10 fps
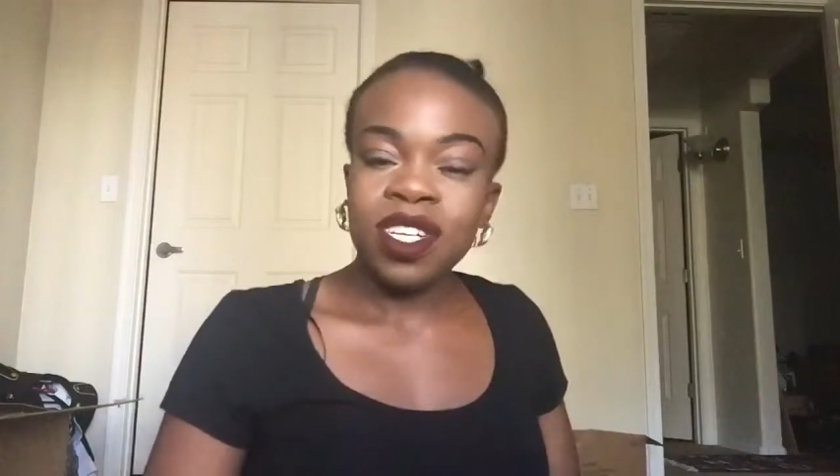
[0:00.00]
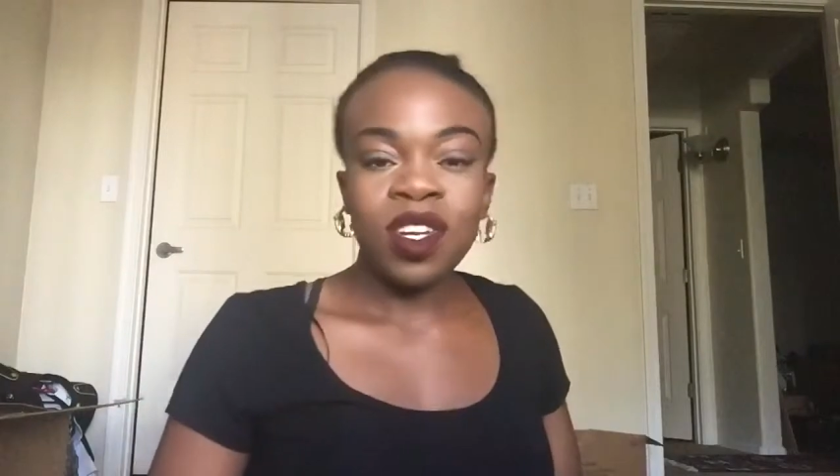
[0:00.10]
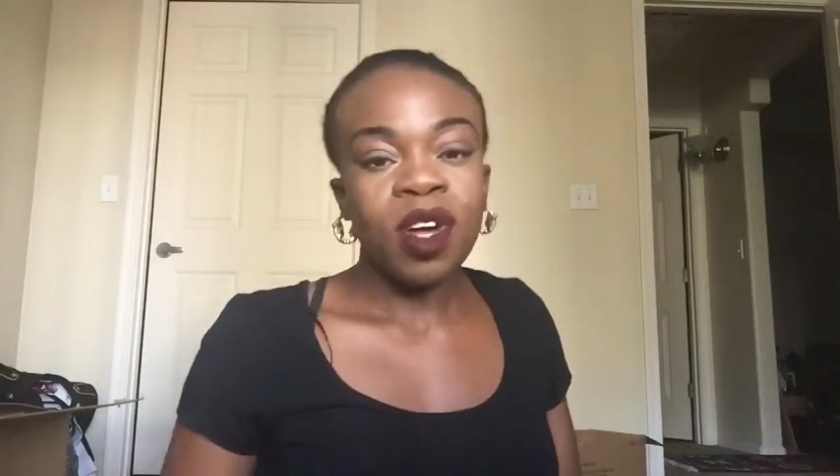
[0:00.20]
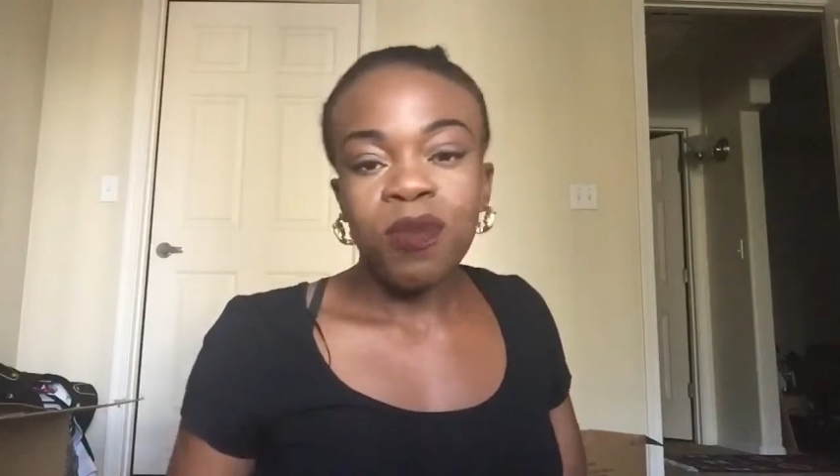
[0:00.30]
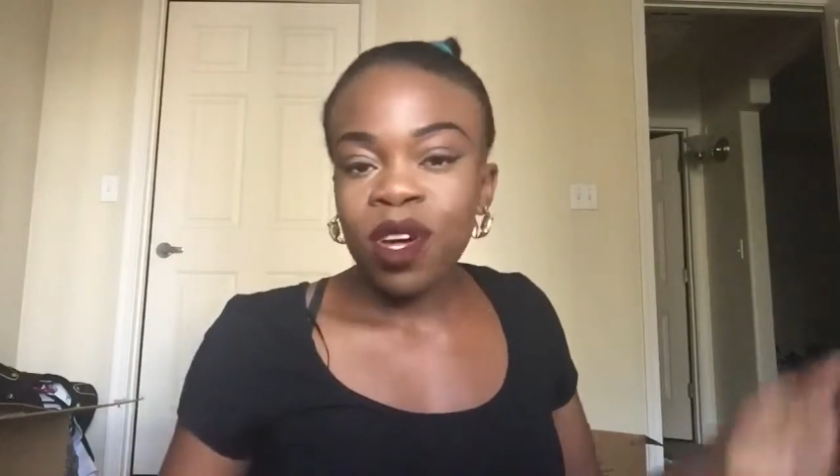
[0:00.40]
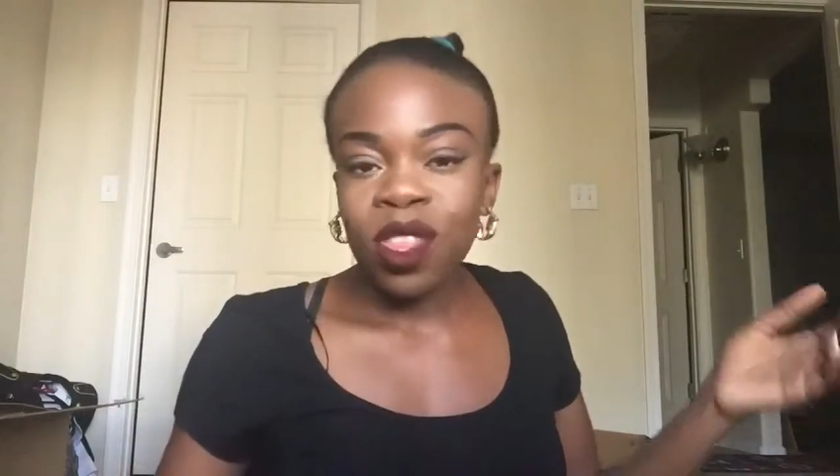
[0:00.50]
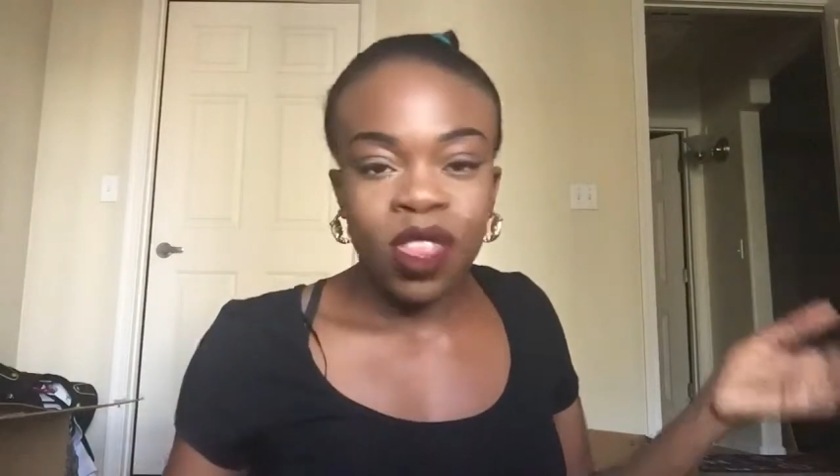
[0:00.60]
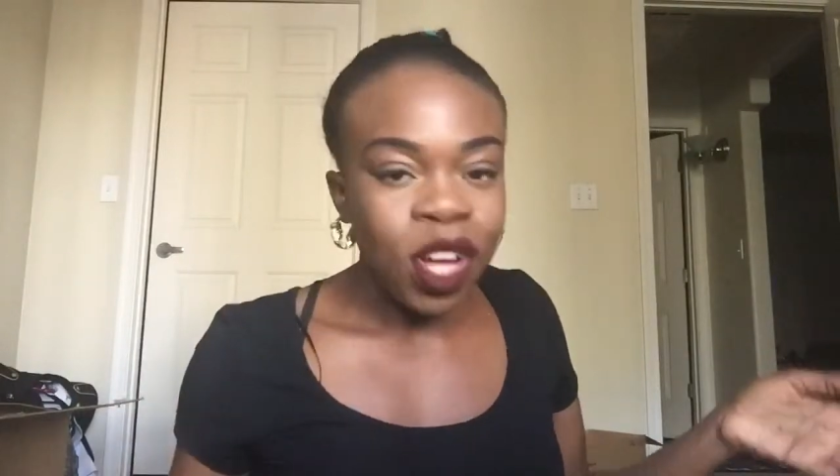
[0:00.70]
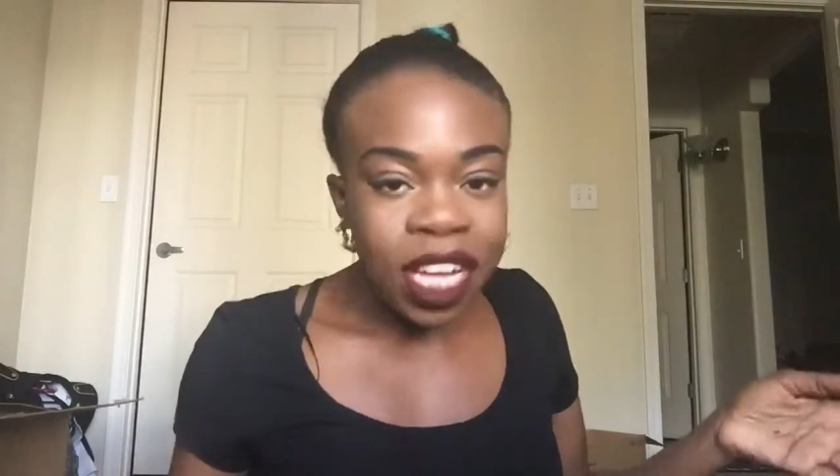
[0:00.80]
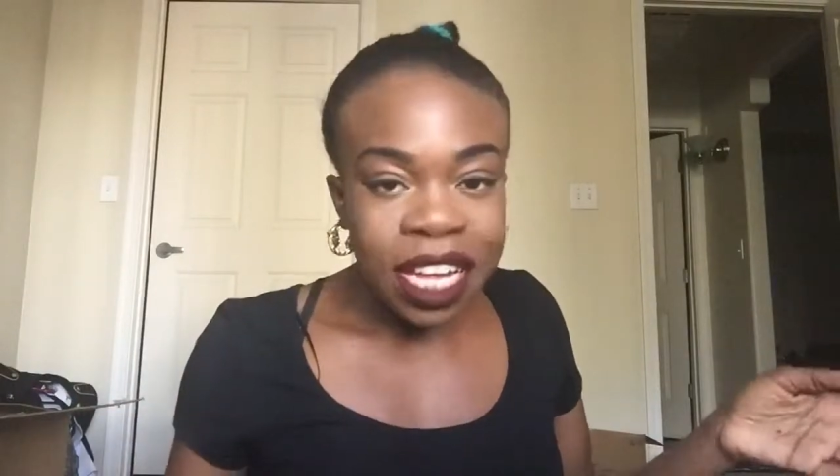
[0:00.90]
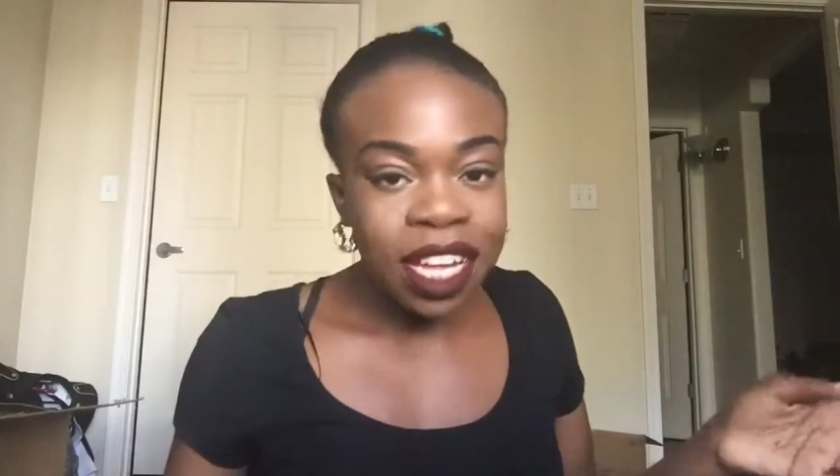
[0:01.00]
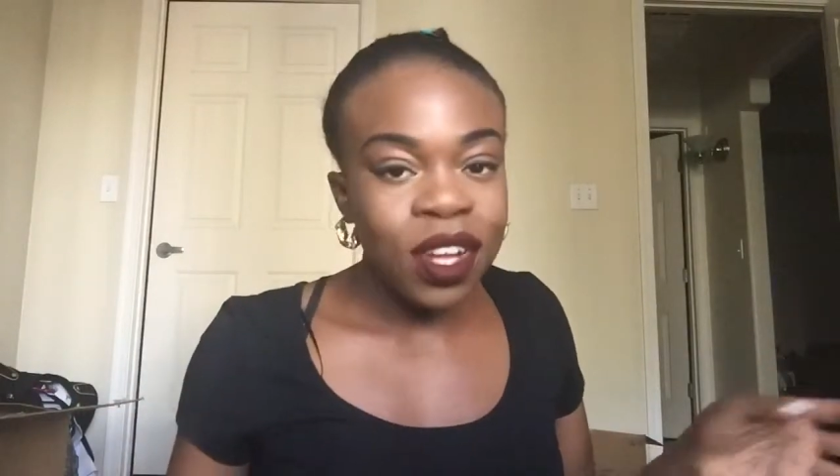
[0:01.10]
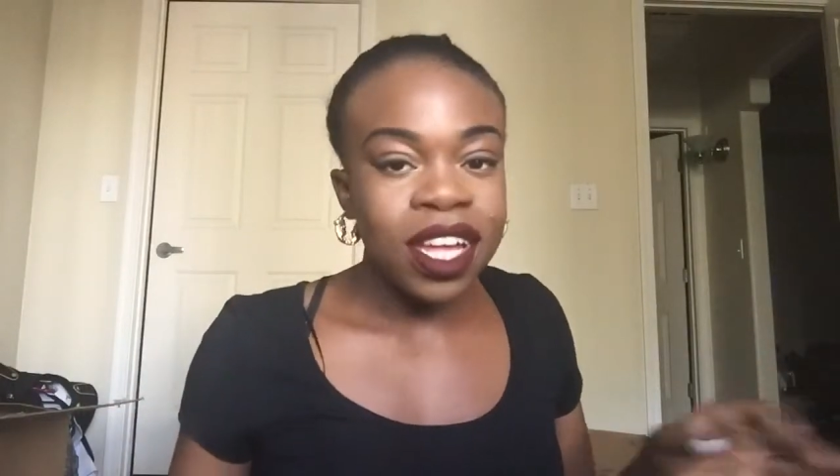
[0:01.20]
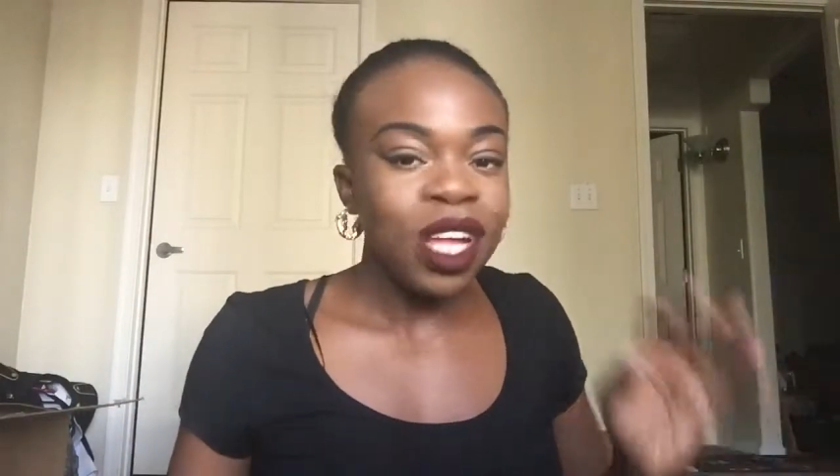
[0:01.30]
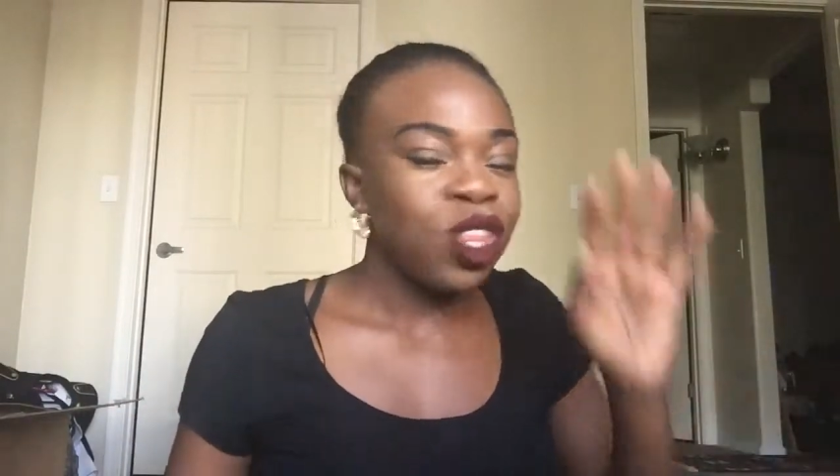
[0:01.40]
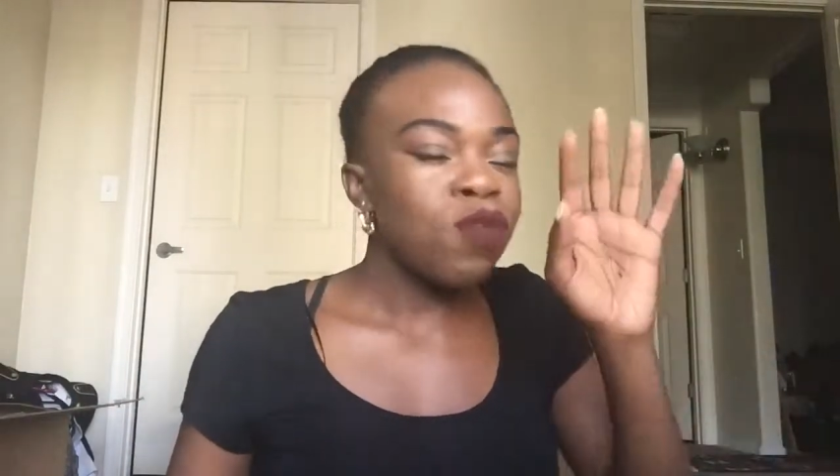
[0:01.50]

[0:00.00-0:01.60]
it. No more talking, okay?